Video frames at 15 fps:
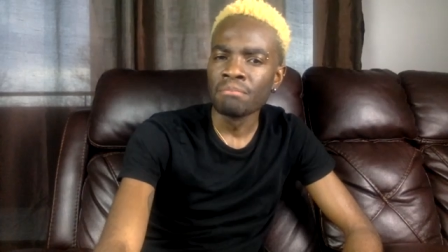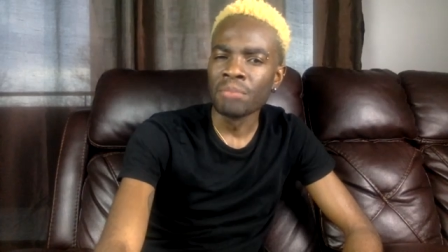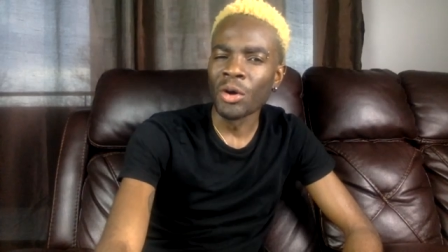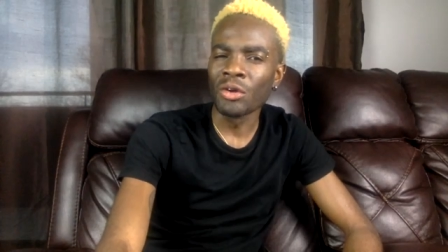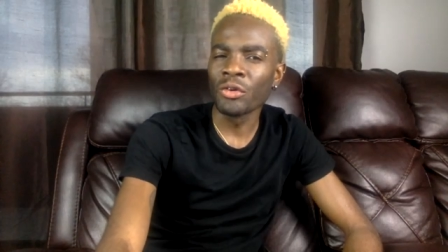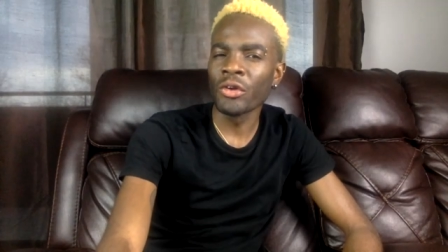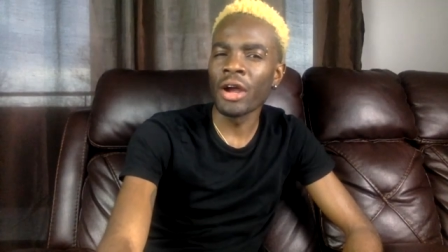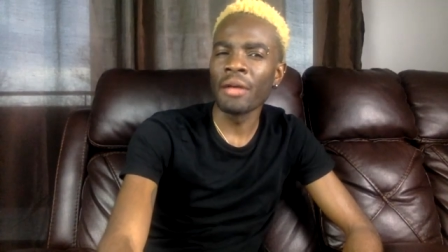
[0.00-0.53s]

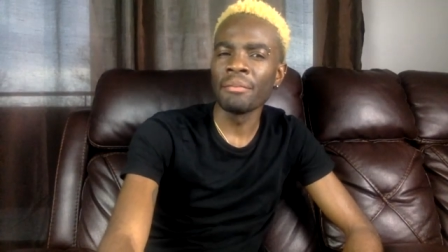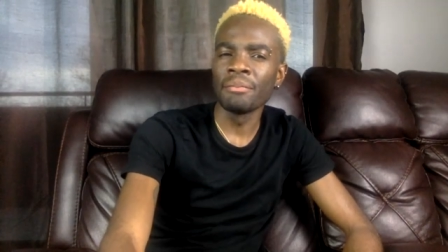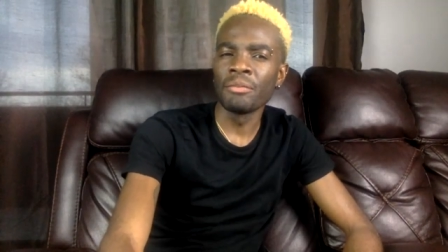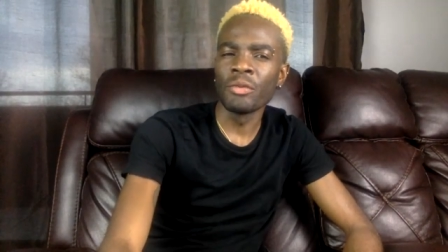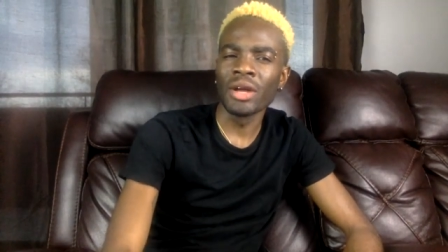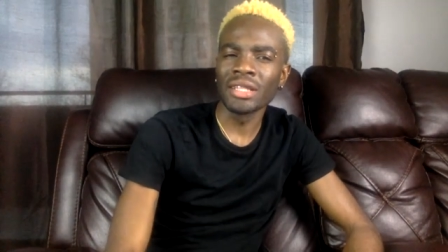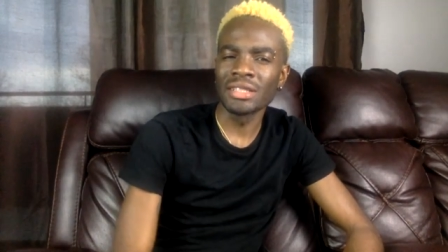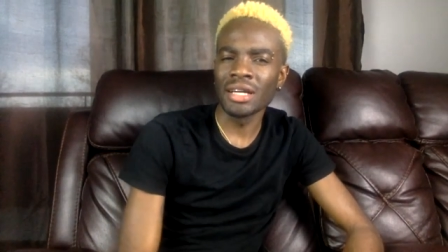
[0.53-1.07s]
But crab,
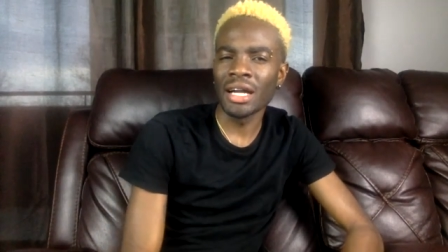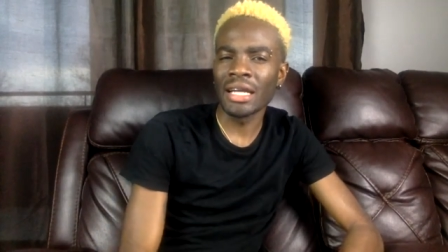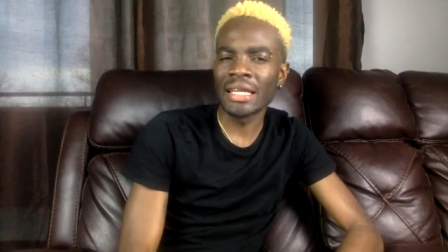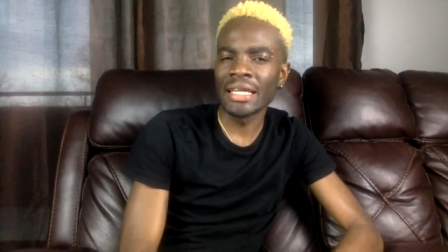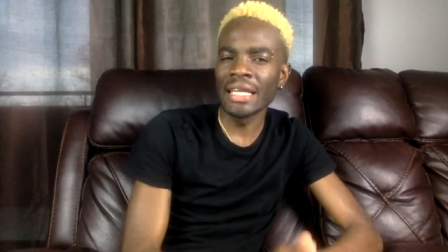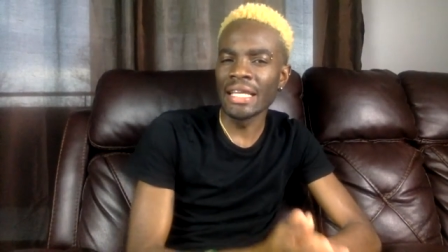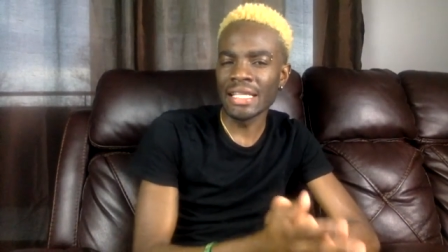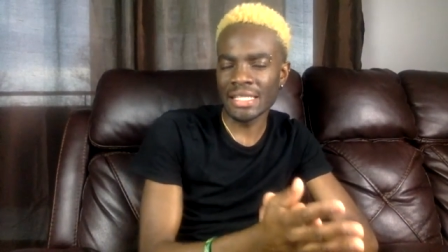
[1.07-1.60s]
we
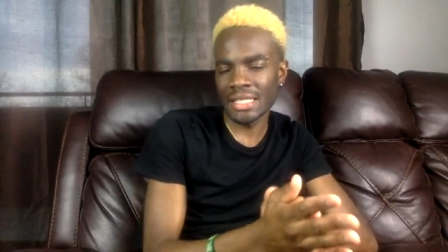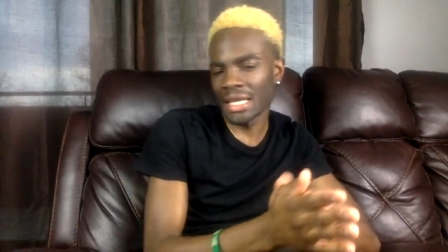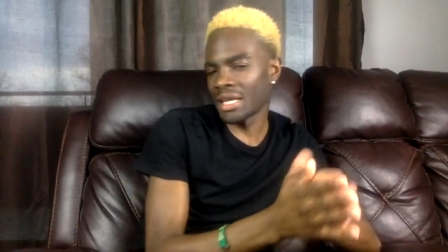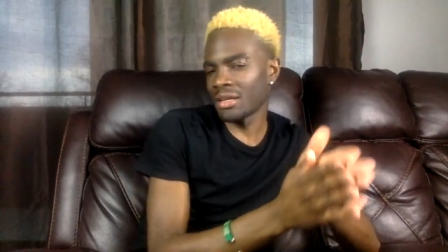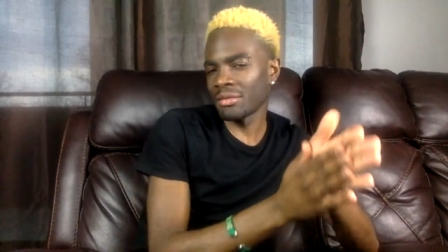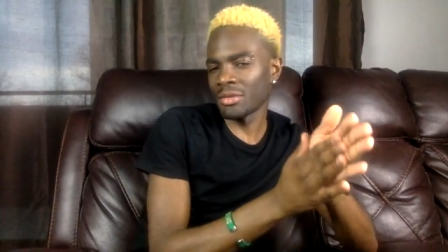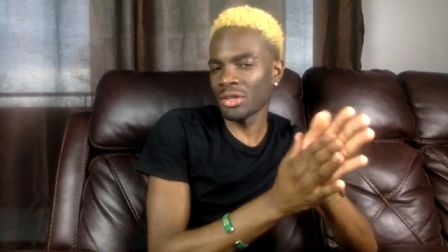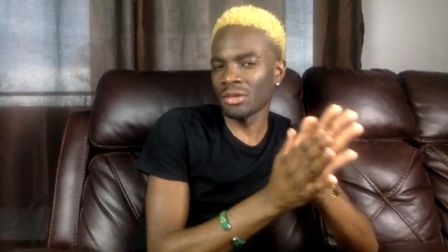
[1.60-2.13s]
attack Easter,
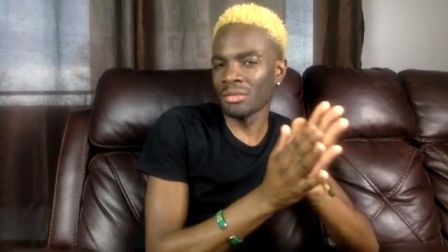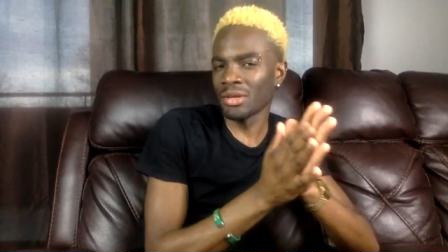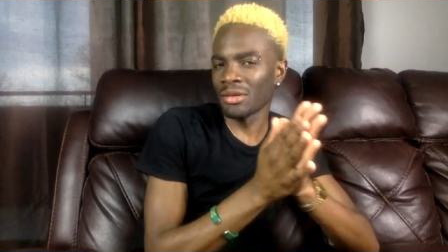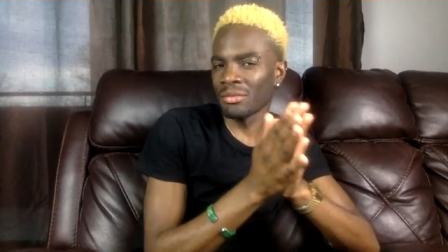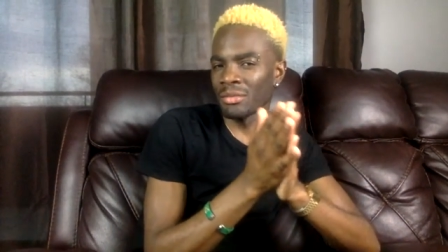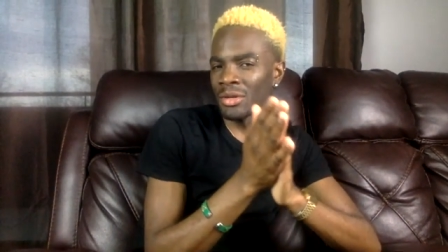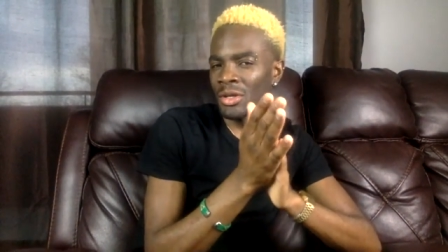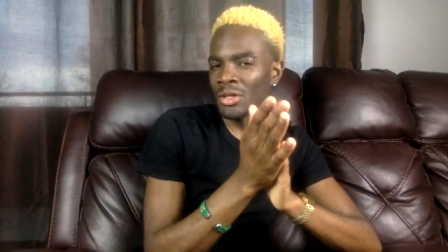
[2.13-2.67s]
eh, you know,
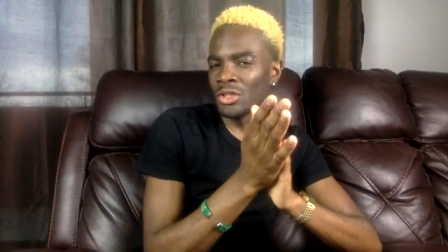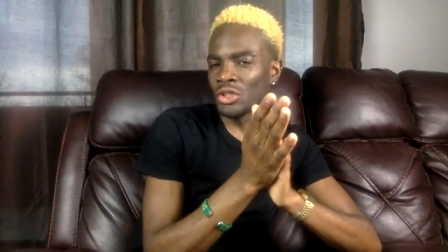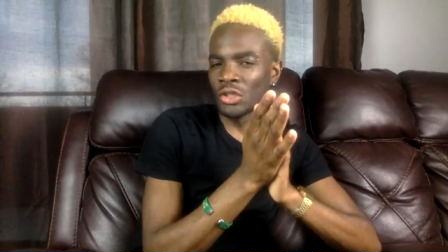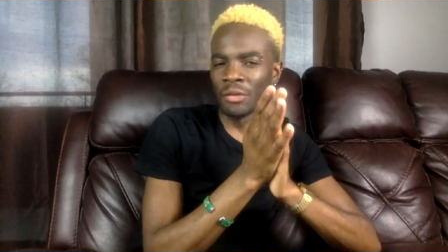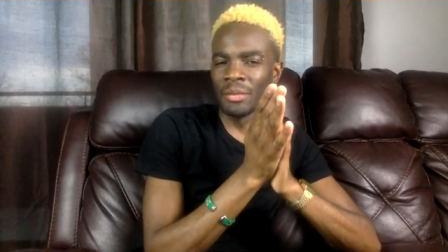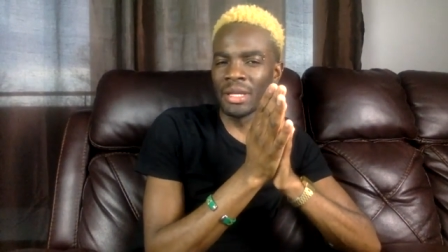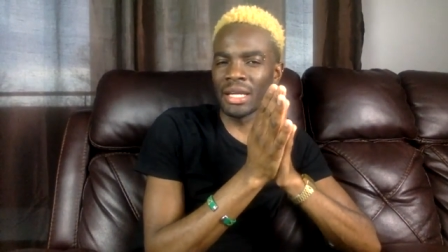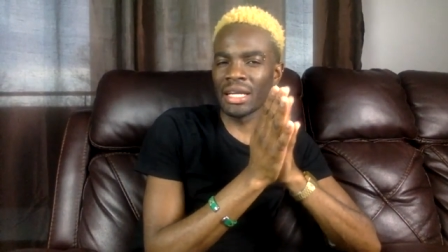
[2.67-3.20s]
me,
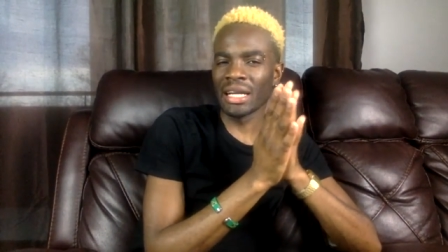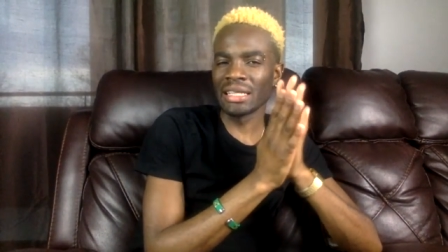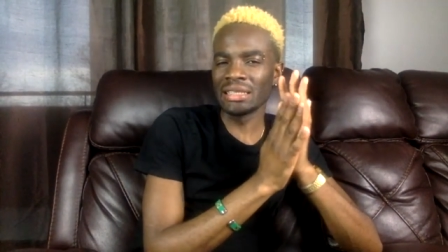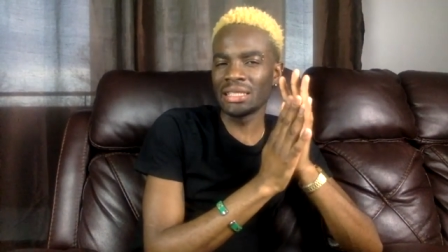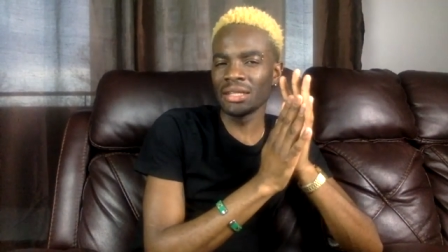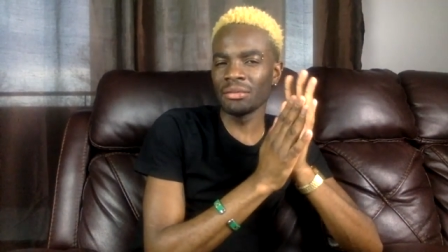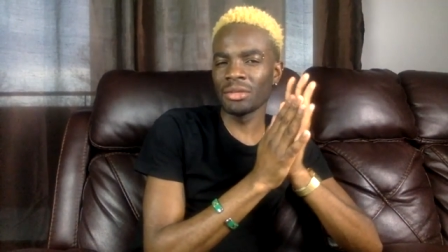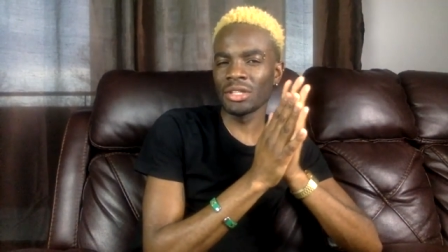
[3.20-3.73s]

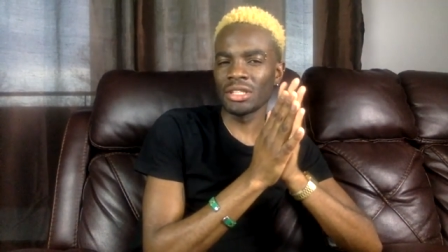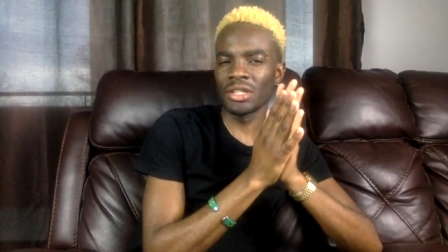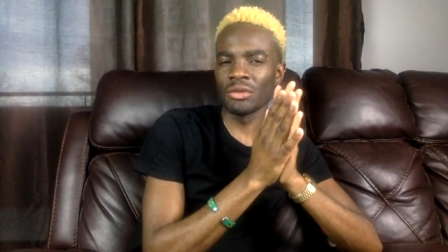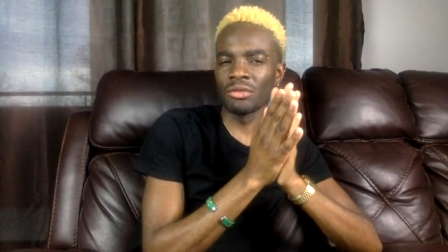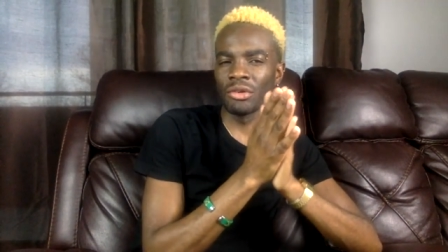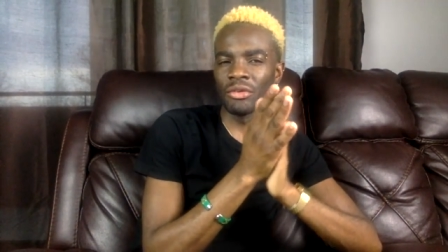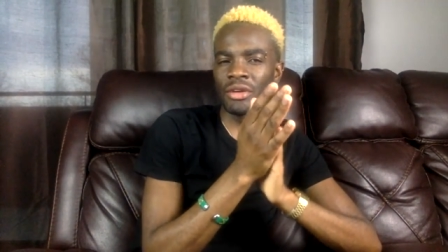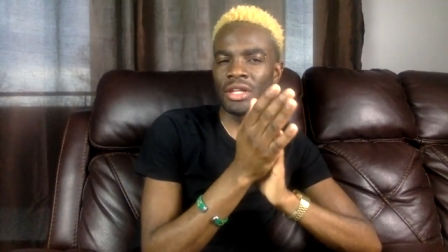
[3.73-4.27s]
Jamaican thing, I don't
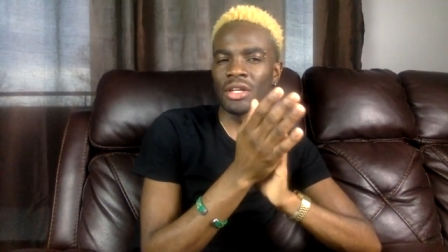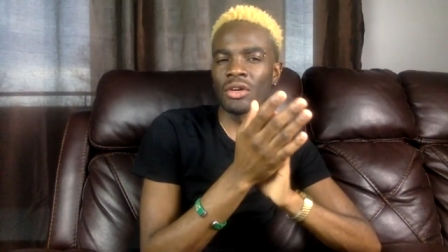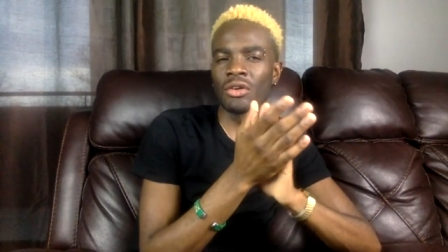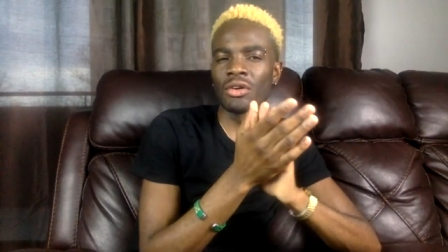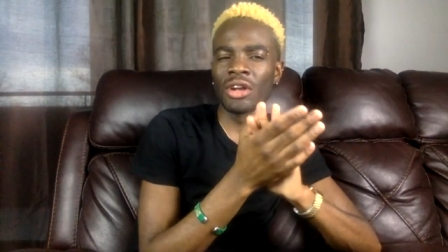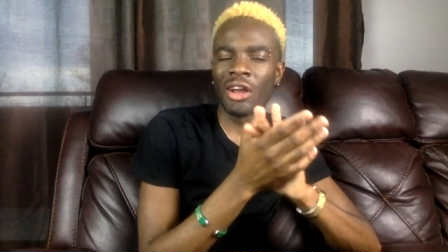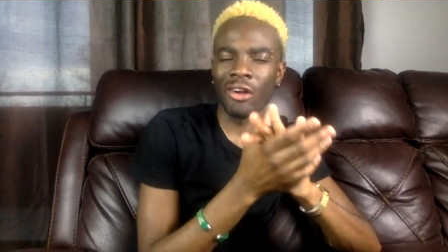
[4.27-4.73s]
think we really got